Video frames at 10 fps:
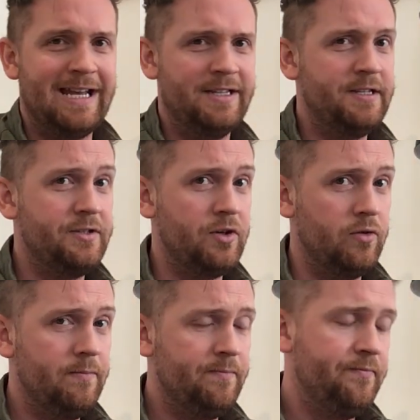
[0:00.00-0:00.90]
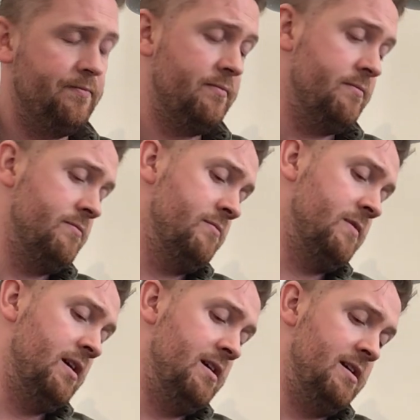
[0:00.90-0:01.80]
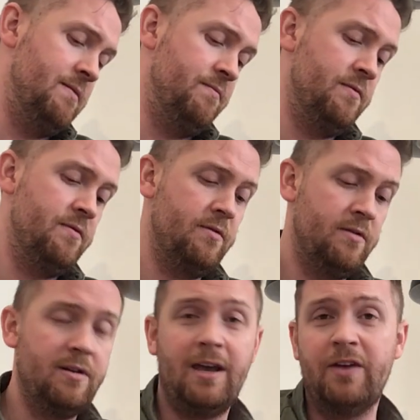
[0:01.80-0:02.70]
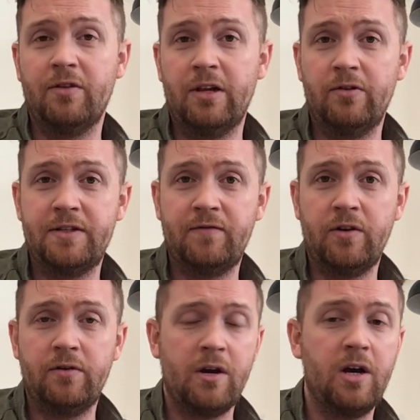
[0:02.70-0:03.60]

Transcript: talented school, I know that loads of you